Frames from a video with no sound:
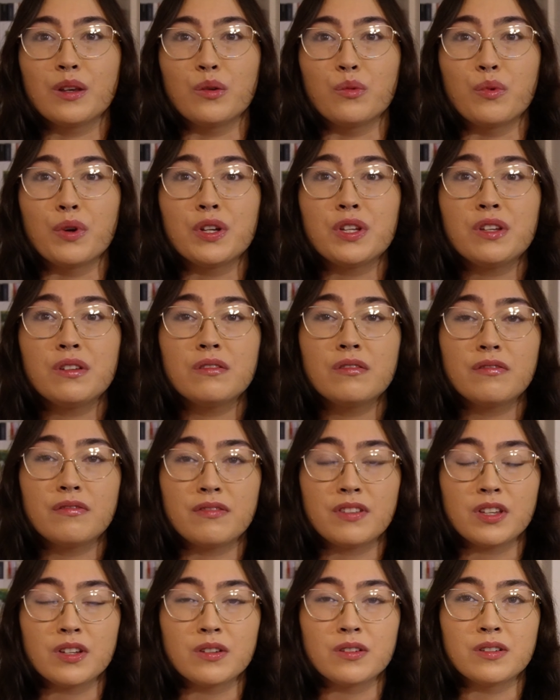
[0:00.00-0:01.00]
When you
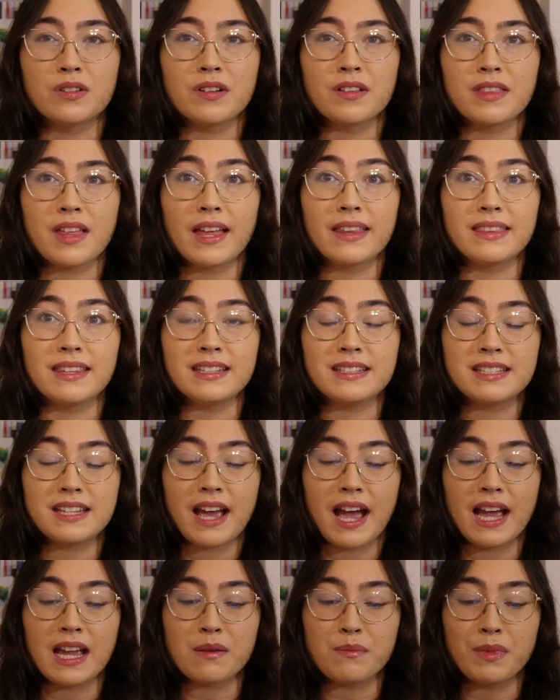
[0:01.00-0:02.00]
feel that the
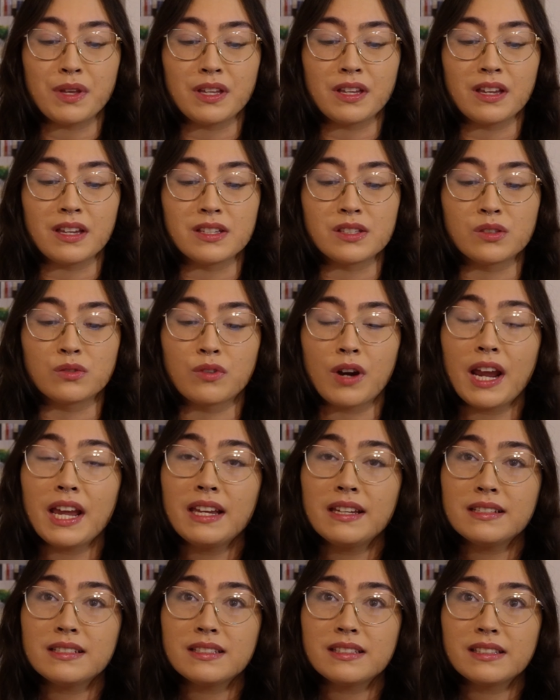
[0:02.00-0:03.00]
timing is
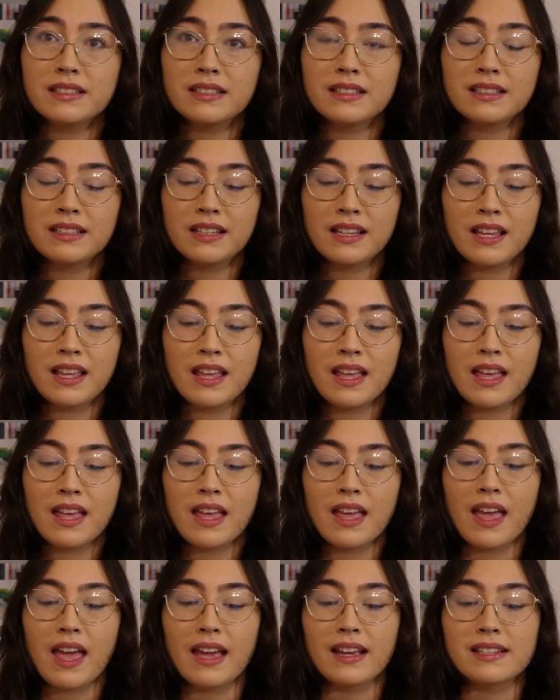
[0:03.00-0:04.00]
right,
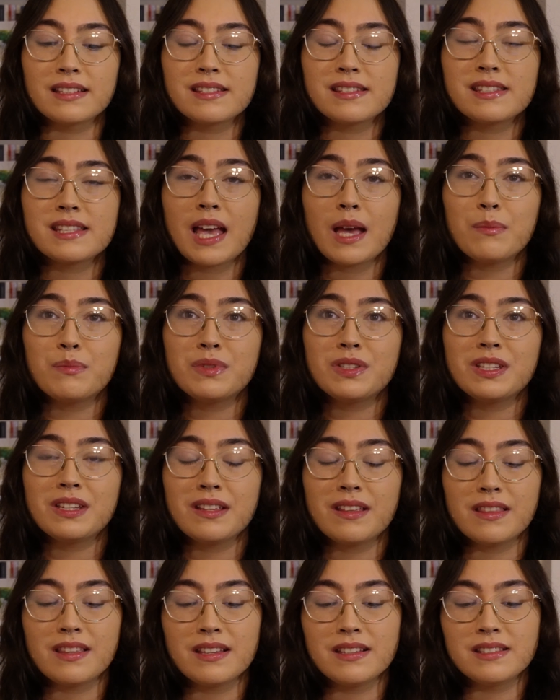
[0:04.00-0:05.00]

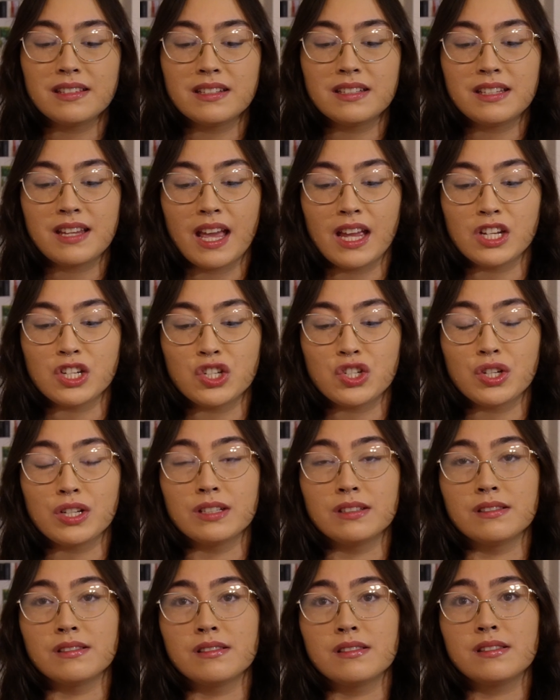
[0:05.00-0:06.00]
accept these
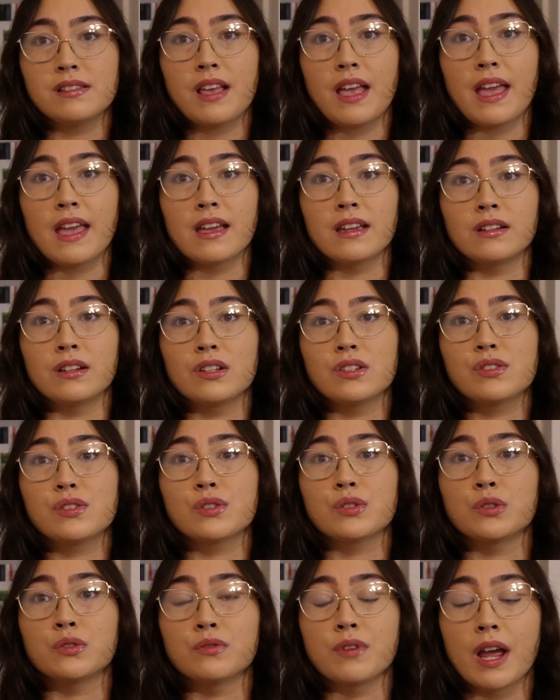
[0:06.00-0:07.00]
intentions and
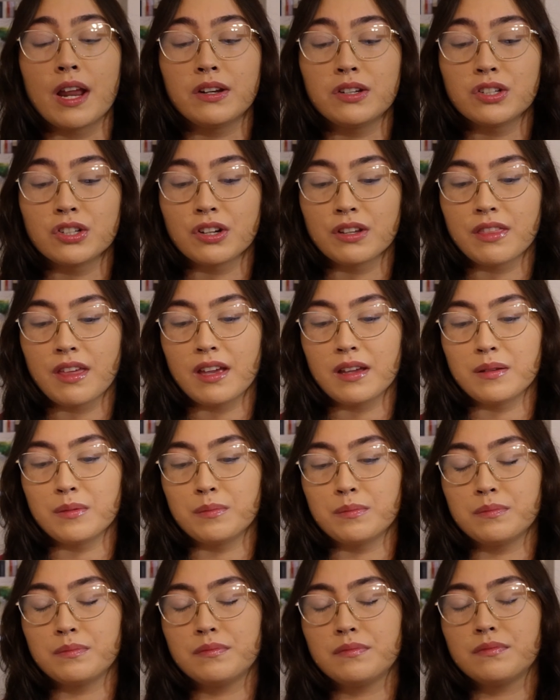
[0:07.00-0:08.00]
surrender
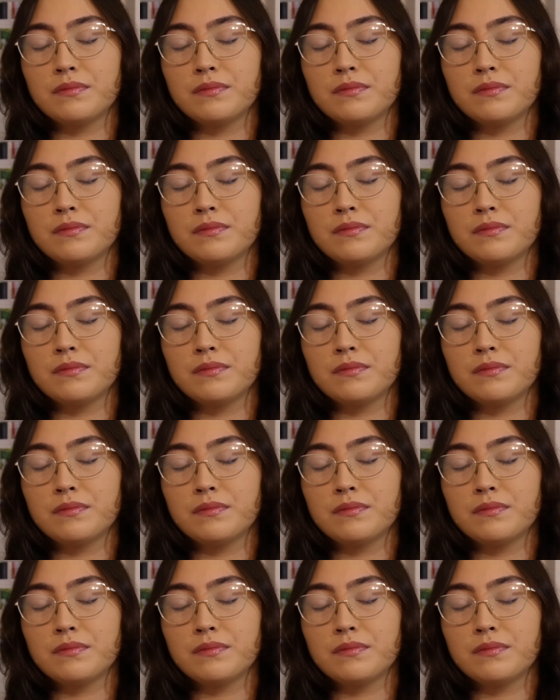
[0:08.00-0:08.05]
them.